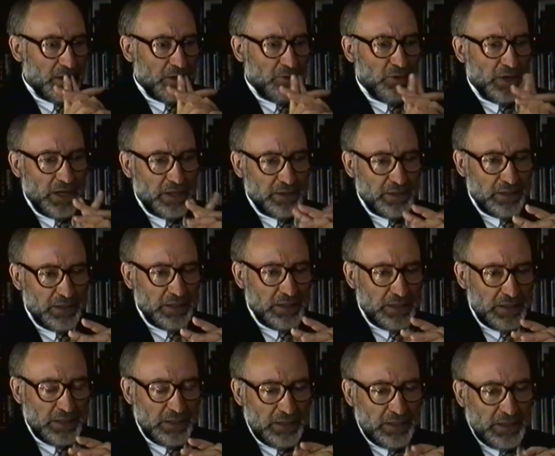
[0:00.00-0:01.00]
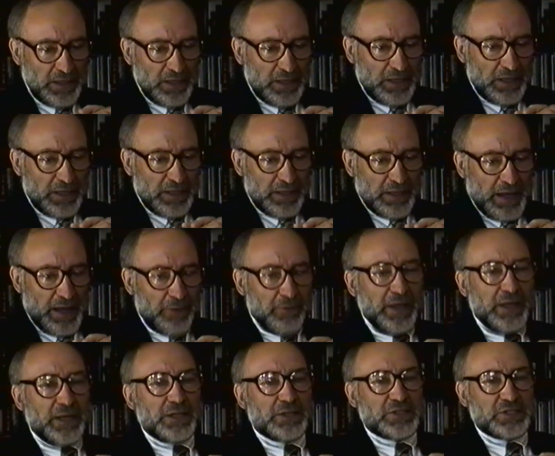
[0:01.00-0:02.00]
Well, I
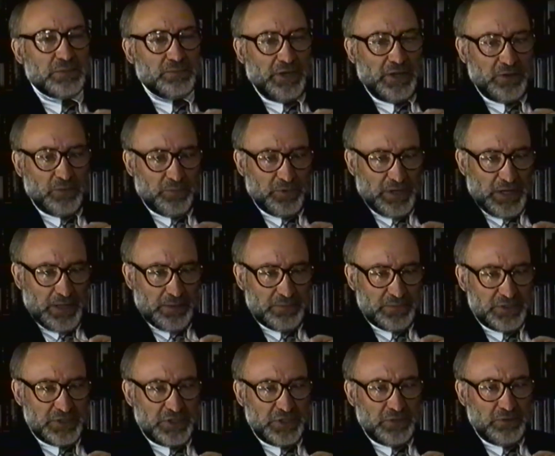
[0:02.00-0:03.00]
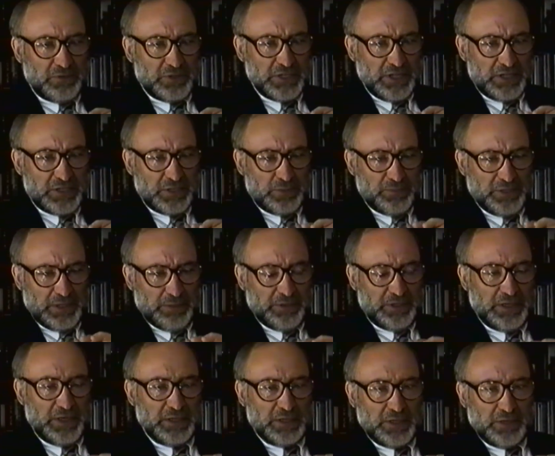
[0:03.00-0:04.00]
ran into some other problems too, which I should probably
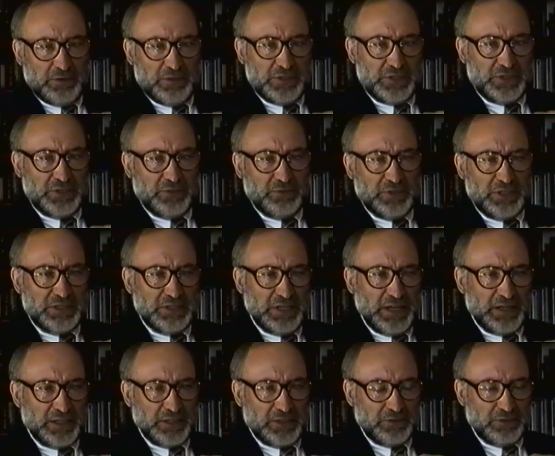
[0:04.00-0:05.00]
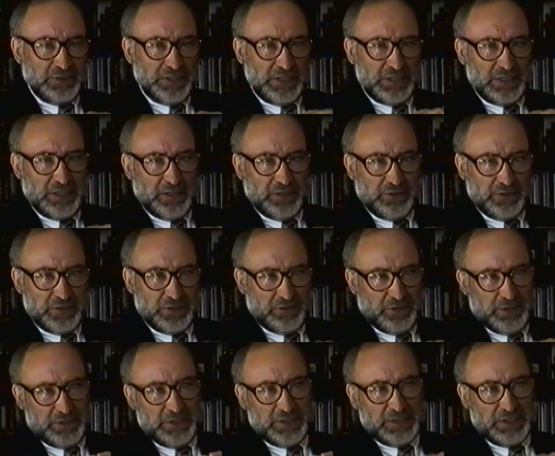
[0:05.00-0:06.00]
not go into in technical detail. Those are
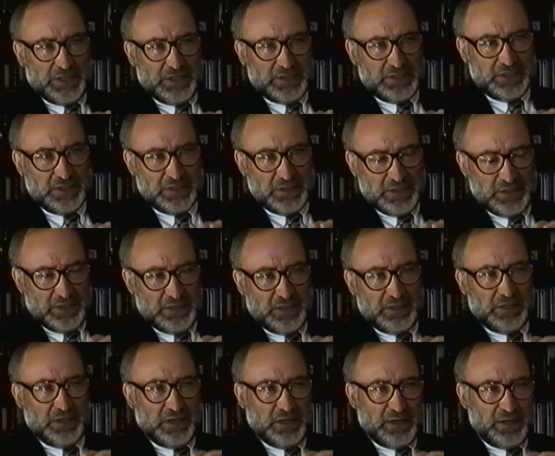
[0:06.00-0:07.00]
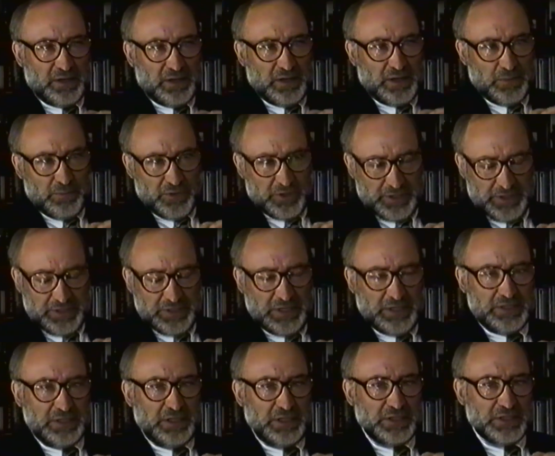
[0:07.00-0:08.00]
all discussed in our book,
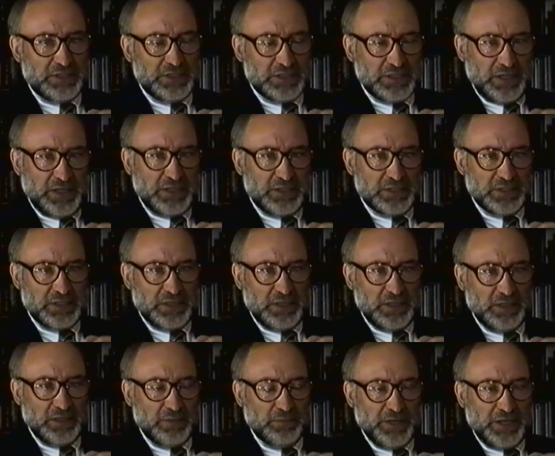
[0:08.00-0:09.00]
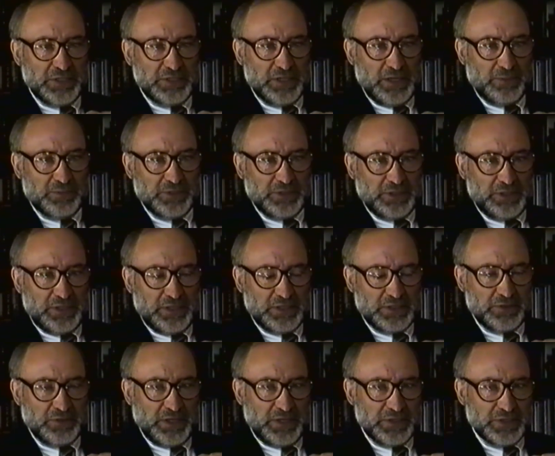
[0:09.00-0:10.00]
Assassination Science, in my chapter on the
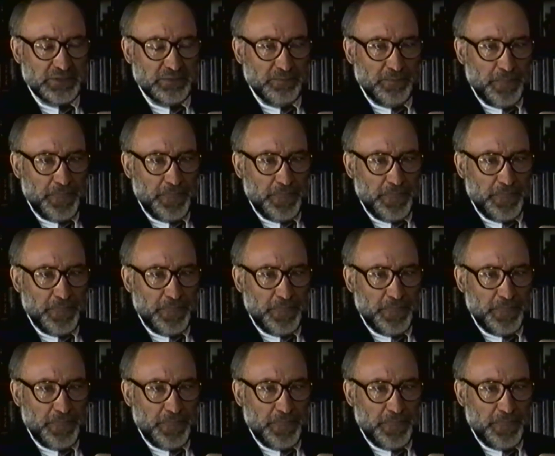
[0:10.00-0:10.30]
X-rays.